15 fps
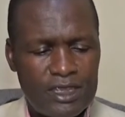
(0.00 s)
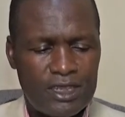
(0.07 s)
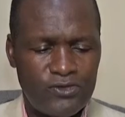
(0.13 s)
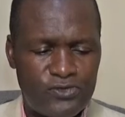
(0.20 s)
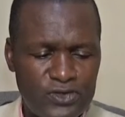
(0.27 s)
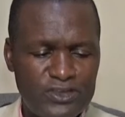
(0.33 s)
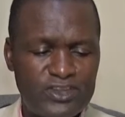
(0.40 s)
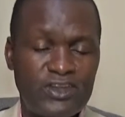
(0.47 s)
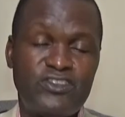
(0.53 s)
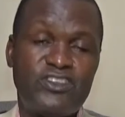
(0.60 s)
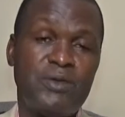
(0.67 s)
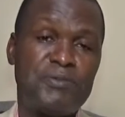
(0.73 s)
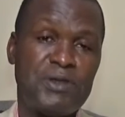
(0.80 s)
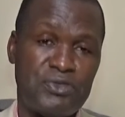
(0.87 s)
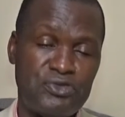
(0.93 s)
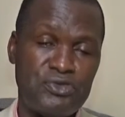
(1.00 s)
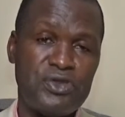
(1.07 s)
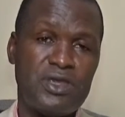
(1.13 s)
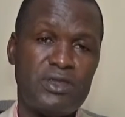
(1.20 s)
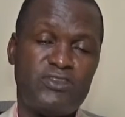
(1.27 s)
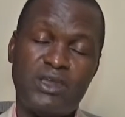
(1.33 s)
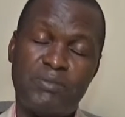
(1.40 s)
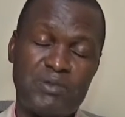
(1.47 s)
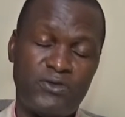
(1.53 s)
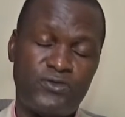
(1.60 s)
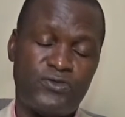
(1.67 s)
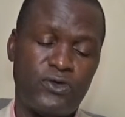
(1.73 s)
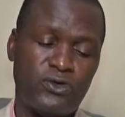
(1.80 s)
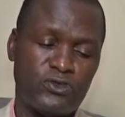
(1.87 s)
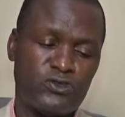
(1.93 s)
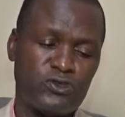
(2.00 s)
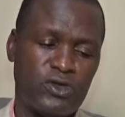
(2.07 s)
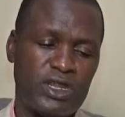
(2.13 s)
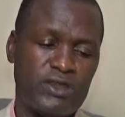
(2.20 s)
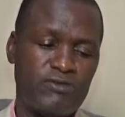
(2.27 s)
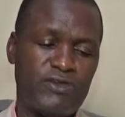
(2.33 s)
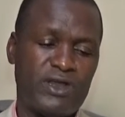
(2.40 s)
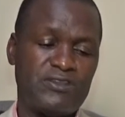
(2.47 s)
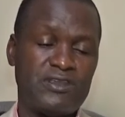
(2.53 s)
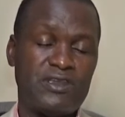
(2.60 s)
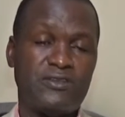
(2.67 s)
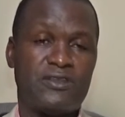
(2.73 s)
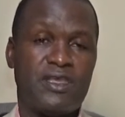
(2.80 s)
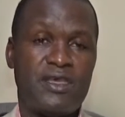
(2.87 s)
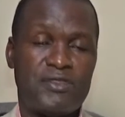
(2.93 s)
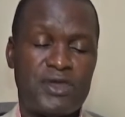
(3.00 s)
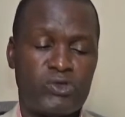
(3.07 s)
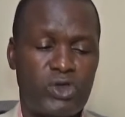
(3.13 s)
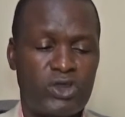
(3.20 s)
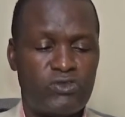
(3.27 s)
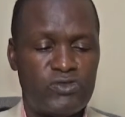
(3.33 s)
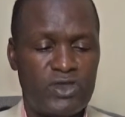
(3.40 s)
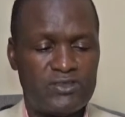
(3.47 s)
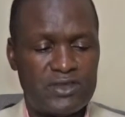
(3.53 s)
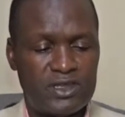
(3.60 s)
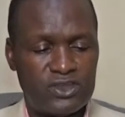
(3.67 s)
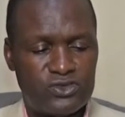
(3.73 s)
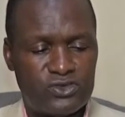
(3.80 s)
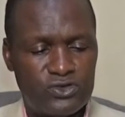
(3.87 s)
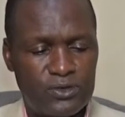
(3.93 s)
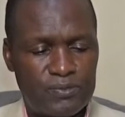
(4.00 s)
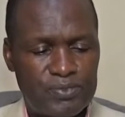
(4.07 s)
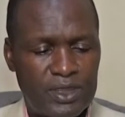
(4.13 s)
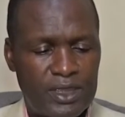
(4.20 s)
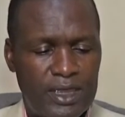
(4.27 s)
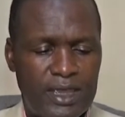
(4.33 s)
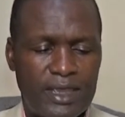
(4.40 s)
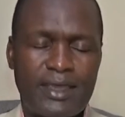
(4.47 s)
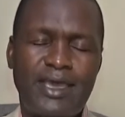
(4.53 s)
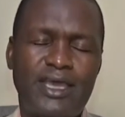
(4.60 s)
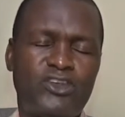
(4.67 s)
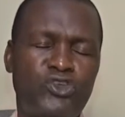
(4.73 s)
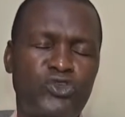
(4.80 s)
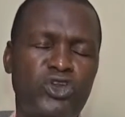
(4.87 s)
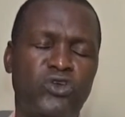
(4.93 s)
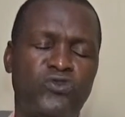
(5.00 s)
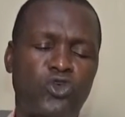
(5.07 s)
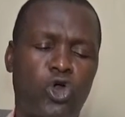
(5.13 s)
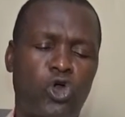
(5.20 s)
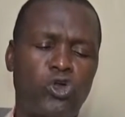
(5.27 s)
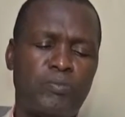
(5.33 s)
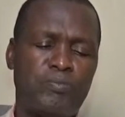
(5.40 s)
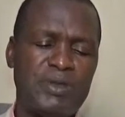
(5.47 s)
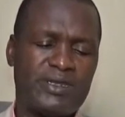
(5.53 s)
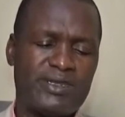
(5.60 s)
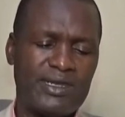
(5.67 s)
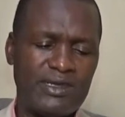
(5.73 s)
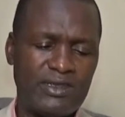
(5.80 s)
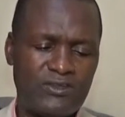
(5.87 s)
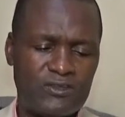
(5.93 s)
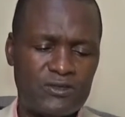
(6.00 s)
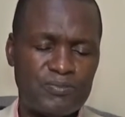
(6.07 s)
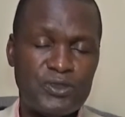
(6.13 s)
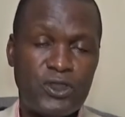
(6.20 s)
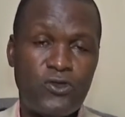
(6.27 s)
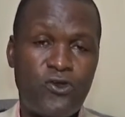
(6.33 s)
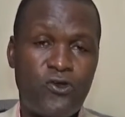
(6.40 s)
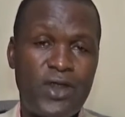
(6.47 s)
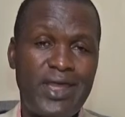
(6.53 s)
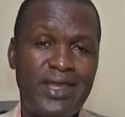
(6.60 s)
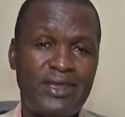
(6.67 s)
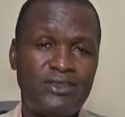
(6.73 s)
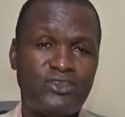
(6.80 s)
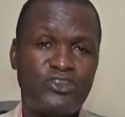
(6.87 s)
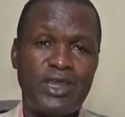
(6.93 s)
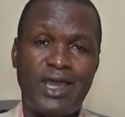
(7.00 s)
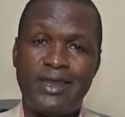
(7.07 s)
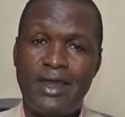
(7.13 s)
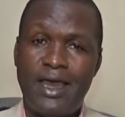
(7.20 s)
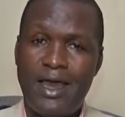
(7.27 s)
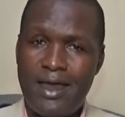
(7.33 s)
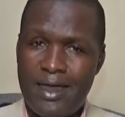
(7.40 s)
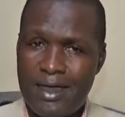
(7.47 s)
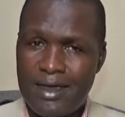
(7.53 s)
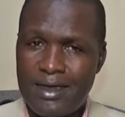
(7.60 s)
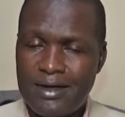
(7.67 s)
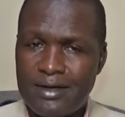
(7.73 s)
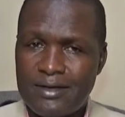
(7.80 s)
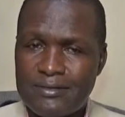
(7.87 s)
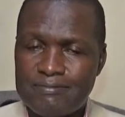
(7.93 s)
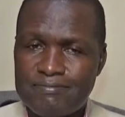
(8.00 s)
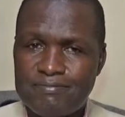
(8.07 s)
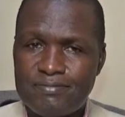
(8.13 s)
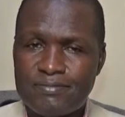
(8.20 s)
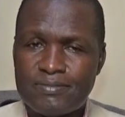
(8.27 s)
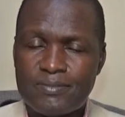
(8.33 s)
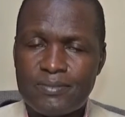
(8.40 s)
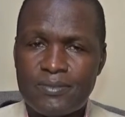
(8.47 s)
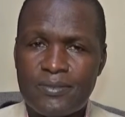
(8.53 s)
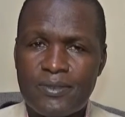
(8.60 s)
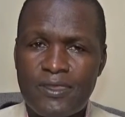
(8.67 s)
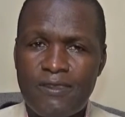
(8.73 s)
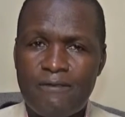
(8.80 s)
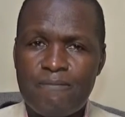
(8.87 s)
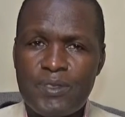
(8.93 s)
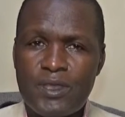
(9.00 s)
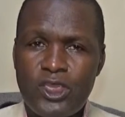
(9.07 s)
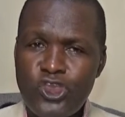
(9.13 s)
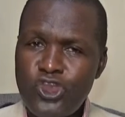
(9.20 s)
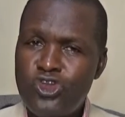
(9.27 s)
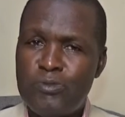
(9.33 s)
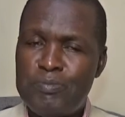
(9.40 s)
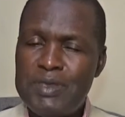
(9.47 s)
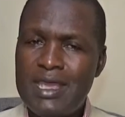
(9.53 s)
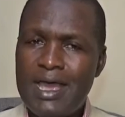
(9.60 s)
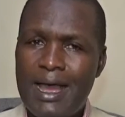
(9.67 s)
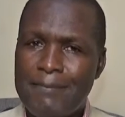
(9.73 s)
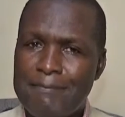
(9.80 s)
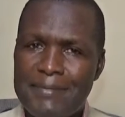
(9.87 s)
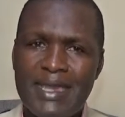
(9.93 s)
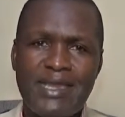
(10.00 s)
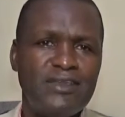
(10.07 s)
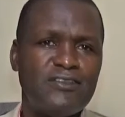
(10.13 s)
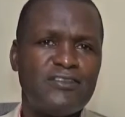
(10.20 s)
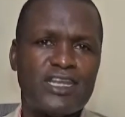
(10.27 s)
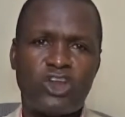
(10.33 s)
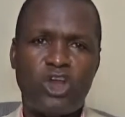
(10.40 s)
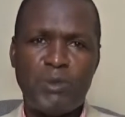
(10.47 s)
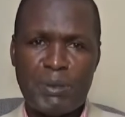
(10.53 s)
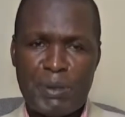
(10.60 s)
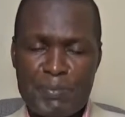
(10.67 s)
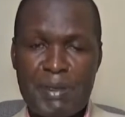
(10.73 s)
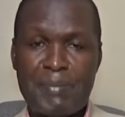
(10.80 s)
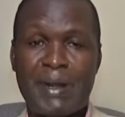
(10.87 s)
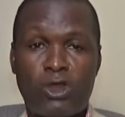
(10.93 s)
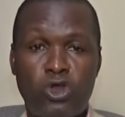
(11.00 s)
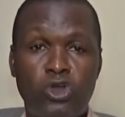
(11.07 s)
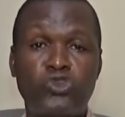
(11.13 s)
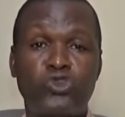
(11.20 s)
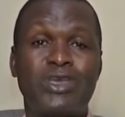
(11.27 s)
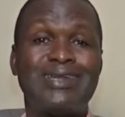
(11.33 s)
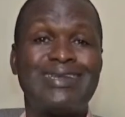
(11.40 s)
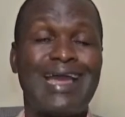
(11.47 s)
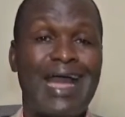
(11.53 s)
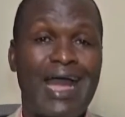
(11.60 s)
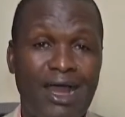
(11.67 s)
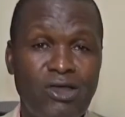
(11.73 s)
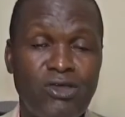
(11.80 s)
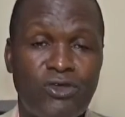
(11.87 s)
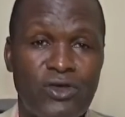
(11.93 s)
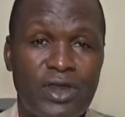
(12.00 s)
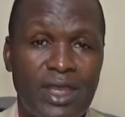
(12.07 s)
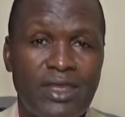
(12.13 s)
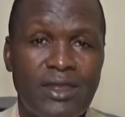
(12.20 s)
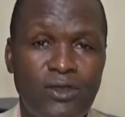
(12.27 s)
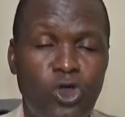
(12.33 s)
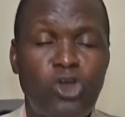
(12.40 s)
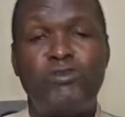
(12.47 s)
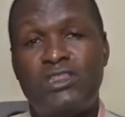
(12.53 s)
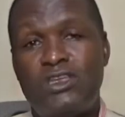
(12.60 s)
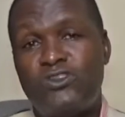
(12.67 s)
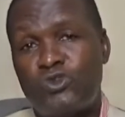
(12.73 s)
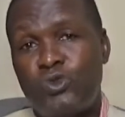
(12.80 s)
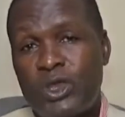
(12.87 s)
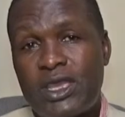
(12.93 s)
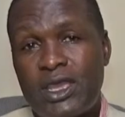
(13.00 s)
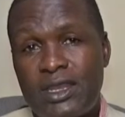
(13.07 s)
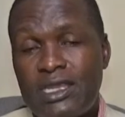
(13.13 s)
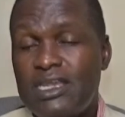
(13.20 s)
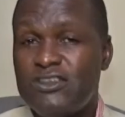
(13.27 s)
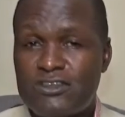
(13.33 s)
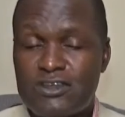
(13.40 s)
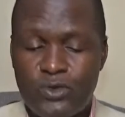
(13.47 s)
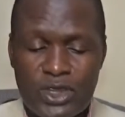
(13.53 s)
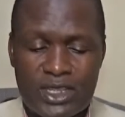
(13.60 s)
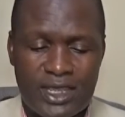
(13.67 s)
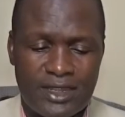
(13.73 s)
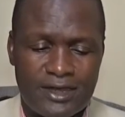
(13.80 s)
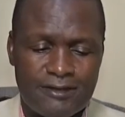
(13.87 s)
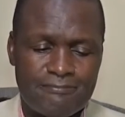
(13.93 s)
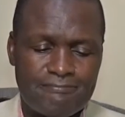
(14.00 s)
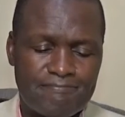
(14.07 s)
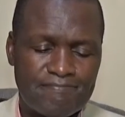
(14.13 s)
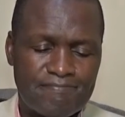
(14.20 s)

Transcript: Ephesians chapter 4, in verses 31 to verse 32. Get rid of all bitterness, rage, and anger. You'll be amazed at how many people are going to get angry over this weekend, Easter weekend.